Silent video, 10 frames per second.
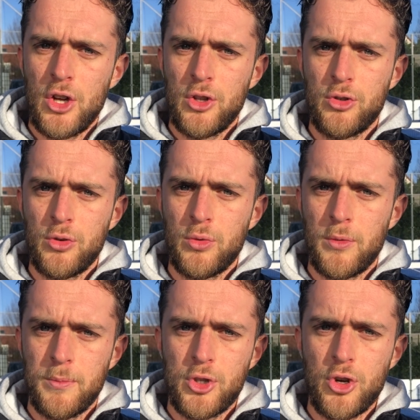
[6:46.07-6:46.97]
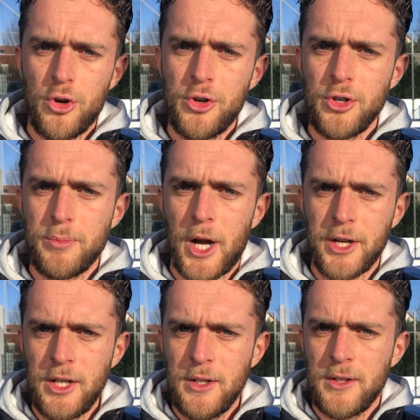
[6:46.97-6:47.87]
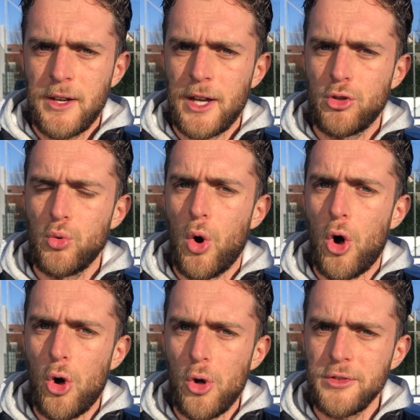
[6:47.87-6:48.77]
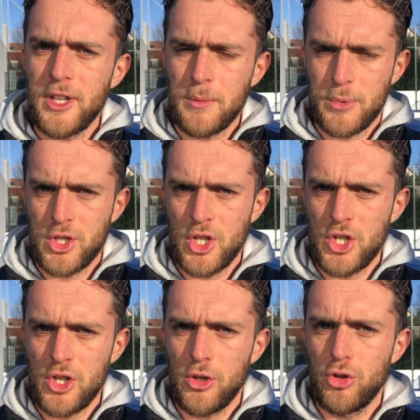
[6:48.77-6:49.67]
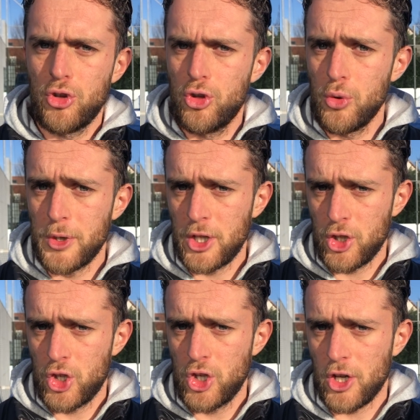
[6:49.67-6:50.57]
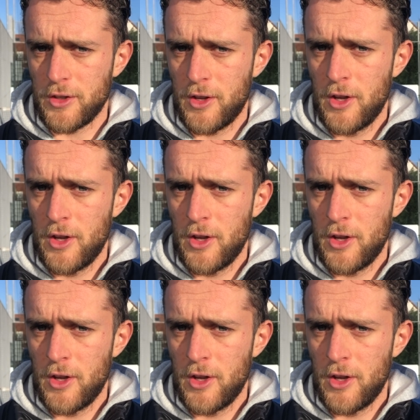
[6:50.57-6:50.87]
to turn your body and to hold that position during the shot.